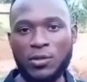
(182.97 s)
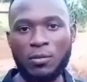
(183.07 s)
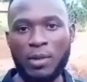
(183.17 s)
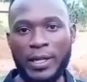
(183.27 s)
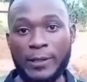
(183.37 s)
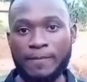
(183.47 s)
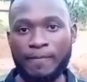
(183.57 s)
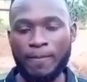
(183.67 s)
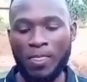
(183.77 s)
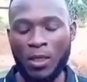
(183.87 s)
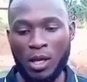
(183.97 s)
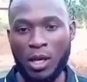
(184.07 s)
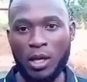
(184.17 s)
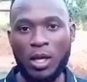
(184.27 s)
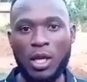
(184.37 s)
normally.
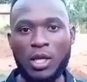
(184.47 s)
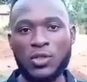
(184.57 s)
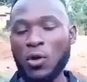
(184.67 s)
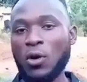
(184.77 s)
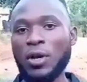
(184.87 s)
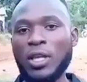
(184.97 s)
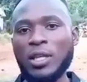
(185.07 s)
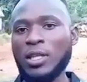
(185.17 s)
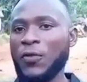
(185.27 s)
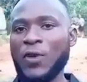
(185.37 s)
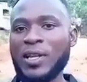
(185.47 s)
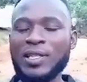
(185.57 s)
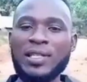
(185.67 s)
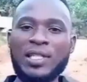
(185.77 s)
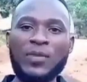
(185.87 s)
So in different
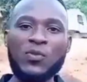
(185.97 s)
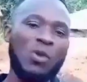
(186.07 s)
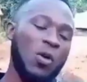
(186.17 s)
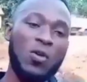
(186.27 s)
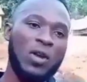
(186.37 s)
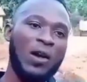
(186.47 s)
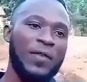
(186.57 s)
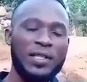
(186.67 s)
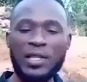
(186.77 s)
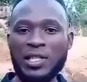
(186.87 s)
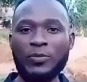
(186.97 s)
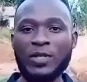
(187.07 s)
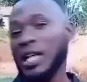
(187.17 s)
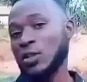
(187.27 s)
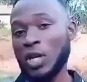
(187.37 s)
systems, we are going to have the systems
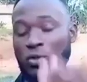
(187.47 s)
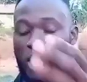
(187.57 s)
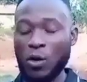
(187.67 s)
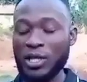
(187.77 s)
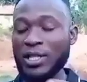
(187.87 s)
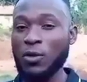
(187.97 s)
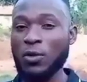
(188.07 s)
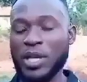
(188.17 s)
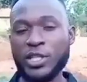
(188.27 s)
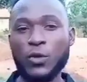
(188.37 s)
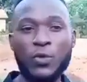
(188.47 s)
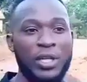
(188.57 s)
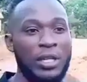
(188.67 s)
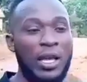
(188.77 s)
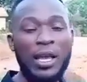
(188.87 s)
as actually you are seeing on the
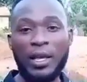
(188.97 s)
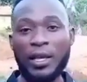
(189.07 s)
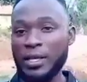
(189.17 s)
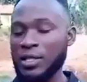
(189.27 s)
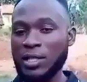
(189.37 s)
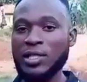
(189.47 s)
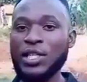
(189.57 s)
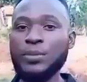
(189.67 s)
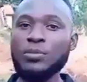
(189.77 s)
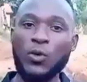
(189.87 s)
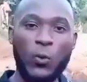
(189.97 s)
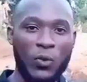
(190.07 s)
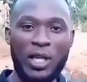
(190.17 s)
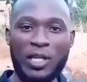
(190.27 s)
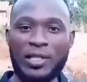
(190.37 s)
screen, each system
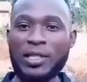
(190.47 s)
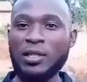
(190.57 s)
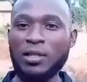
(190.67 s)
with its